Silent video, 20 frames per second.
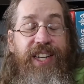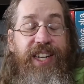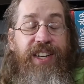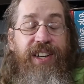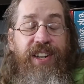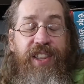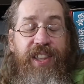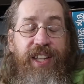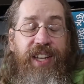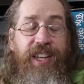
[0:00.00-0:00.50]

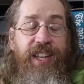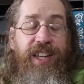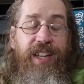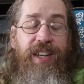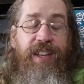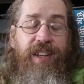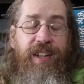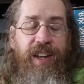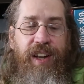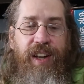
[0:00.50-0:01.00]
in
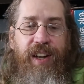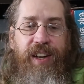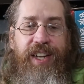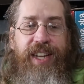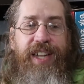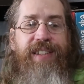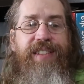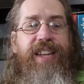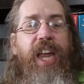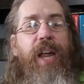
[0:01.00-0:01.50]
the uh,
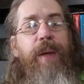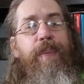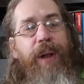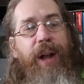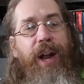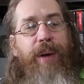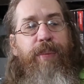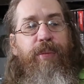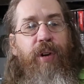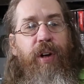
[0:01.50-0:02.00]
kids game that
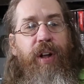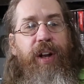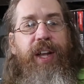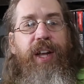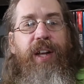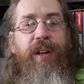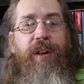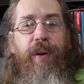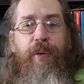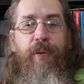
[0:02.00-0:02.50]
I'm
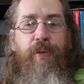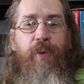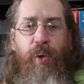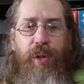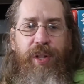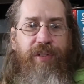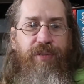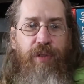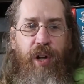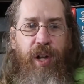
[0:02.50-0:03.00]
running, I've
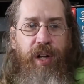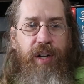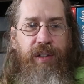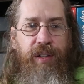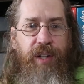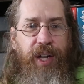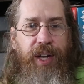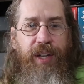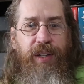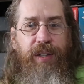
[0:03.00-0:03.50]
only run
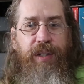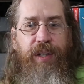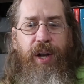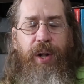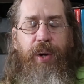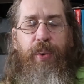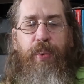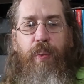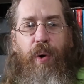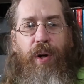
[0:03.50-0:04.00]
like you
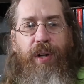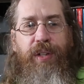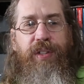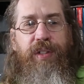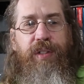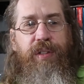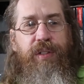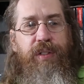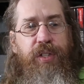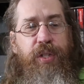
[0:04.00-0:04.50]
know
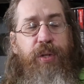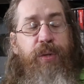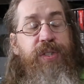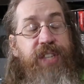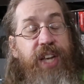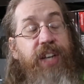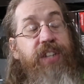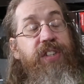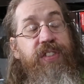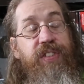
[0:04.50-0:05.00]
one, two
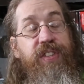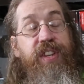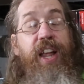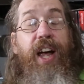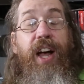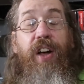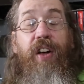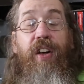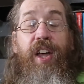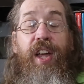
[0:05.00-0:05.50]
sessions
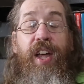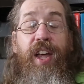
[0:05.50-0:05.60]
now.